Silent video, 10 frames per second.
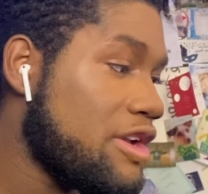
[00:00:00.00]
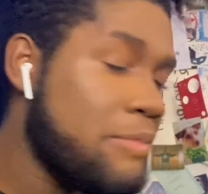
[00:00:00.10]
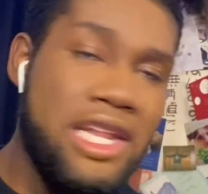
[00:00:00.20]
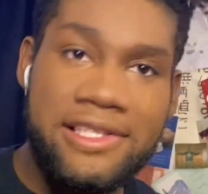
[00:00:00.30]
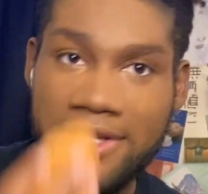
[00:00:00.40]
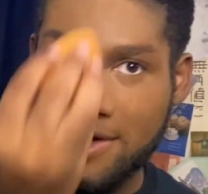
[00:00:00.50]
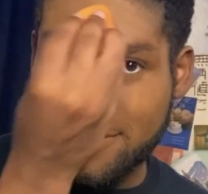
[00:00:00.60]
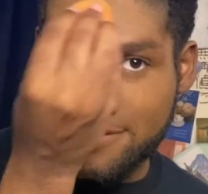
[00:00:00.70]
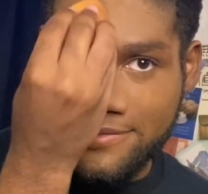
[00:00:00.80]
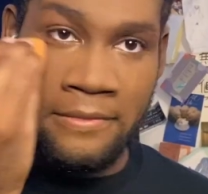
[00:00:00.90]
minutes
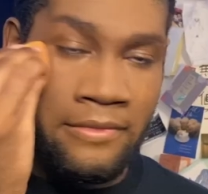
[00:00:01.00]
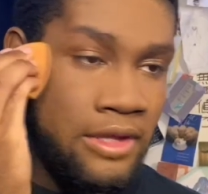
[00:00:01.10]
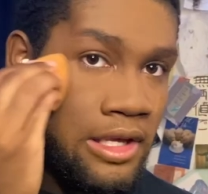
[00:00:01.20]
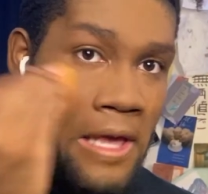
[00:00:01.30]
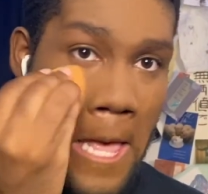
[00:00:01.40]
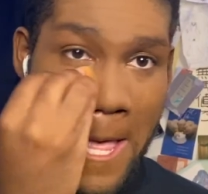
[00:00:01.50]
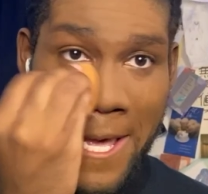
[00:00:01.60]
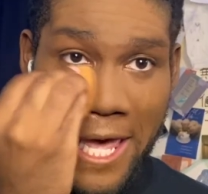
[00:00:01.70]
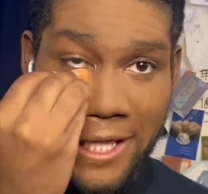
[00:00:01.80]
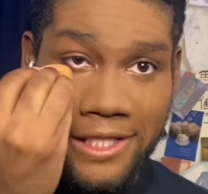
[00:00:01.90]
in. Oh
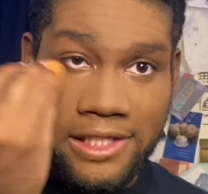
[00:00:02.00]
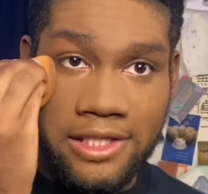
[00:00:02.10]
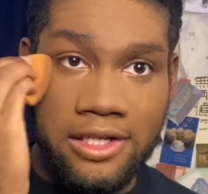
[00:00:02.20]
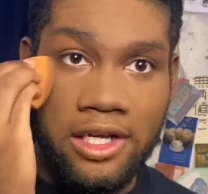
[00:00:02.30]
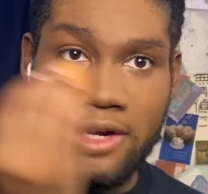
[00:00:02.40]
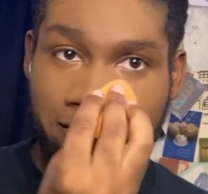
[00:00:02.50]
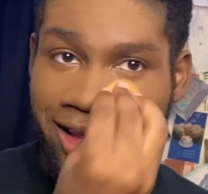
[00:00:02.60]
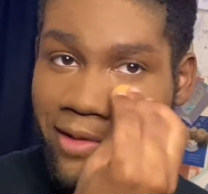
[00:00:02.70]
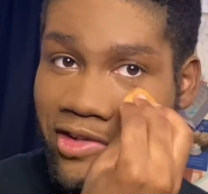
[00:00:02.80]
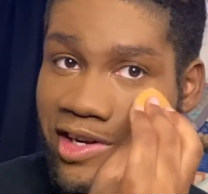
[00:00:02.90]
yeah, this isn't going to
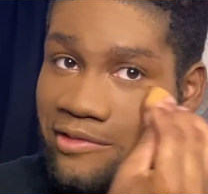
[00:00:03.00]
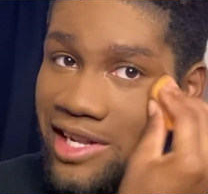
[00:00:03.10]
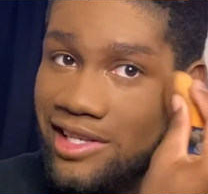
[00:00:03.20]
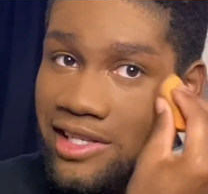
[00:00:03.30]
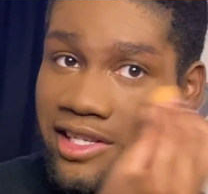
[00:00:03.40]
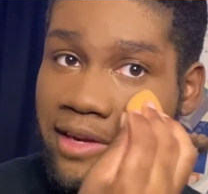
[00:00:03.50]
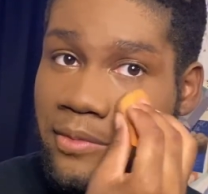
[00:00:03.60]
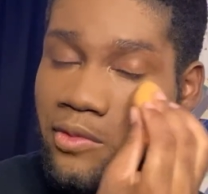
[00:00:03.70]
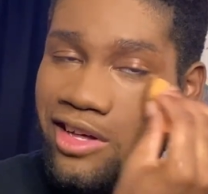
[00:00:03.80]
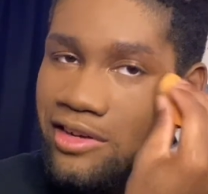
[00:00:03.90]
really be 20 minutes. It's going
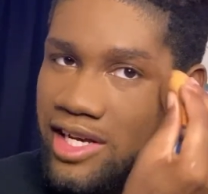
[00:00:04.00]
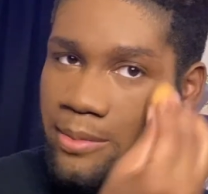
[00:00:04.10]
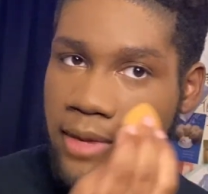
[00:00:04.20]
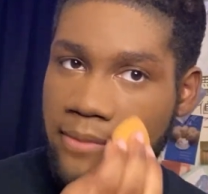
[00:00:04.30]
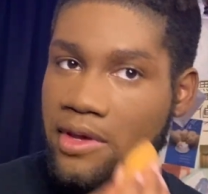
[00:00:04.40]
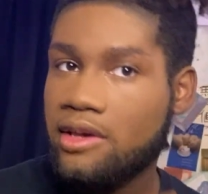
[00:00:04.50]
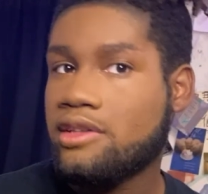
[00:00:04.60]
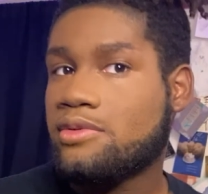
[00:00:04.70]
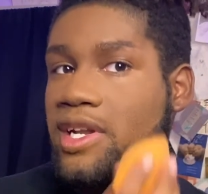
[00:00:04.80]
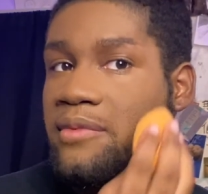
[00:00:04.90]
to, well, it might be a
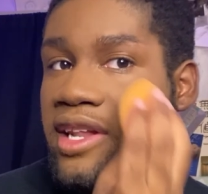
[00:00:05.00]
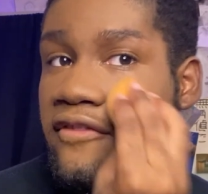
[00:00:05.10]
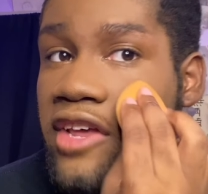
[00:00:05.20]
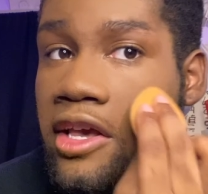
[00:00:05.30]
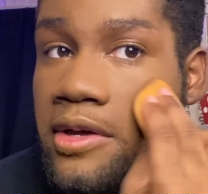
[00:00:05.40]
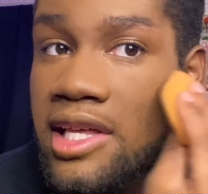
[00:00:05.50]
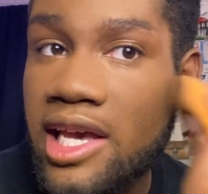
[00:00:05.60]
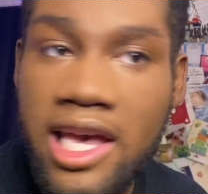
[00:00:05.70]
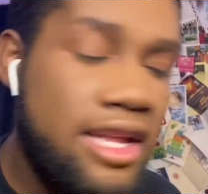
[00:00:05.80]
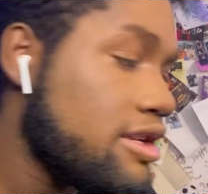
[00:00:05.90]
20-minute video at
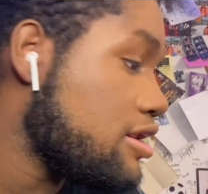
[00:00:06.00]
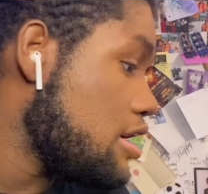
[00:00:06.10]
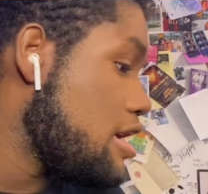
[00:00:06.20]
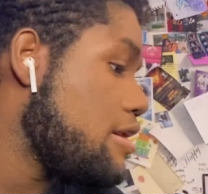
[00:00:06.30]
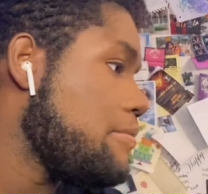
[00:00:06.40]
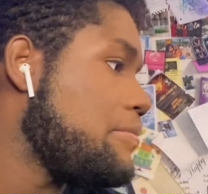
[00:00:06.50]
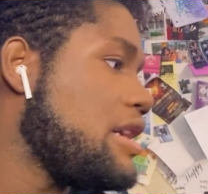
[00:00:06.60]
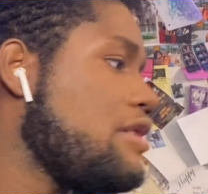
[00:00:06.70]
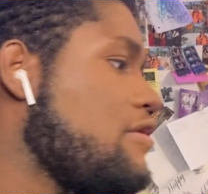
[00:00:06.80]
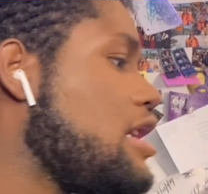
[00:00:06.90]
the end,
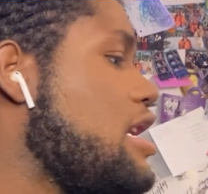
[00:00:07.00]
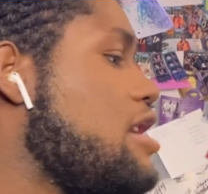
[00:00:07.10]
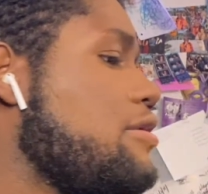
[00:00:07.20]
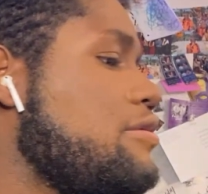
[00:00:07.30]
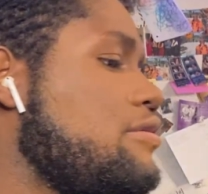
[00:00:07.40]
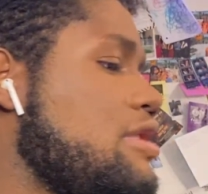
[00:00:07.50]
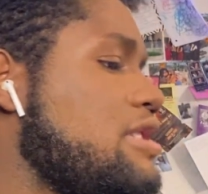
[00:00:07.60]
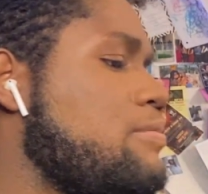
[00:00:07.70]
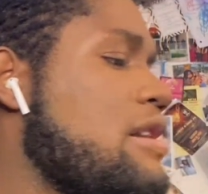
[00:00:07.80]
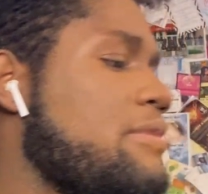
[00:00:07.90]
but right now
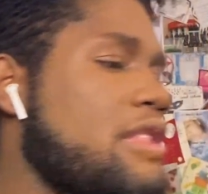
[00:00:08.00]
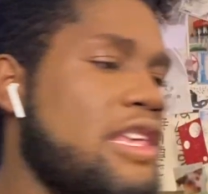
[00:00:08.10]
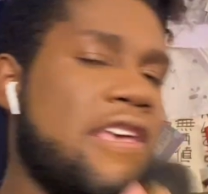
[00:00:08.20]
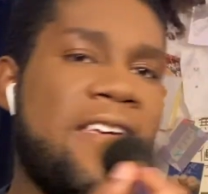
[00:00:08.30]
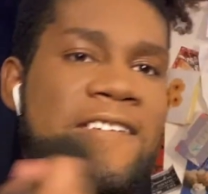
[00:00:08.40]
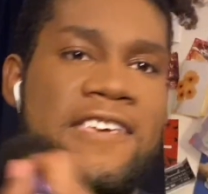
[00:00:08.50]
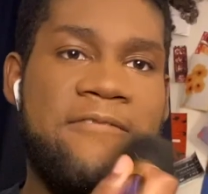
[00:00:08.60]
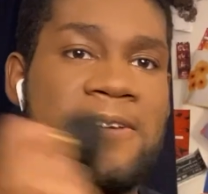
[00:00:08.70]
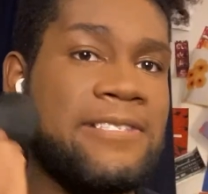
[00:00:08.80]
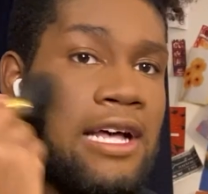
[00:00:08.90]
it's probably,
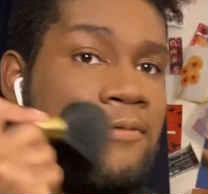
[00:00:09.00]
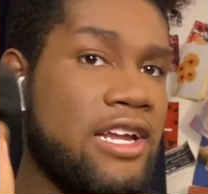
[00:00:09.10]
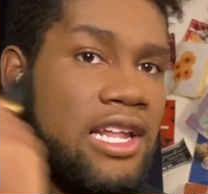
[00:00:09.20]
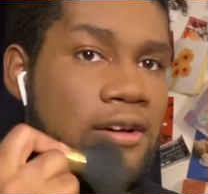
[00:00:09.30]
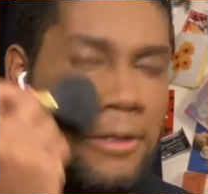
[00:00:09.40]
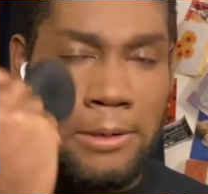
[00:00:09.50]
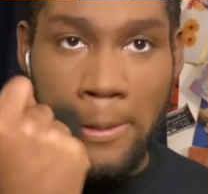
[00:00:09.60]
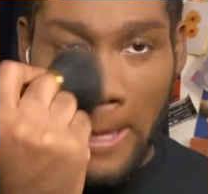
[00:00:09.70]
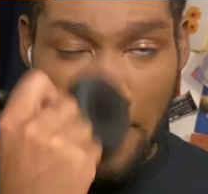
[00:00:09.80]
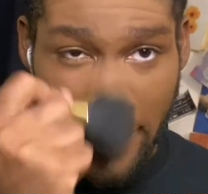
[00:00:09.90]
if I stop right now, it's
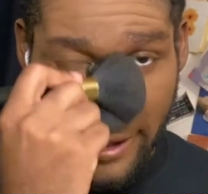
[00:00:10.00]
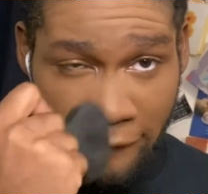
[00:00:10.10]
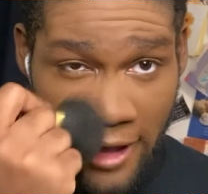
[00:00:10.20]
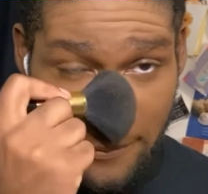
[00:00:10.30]
probably going to be like 5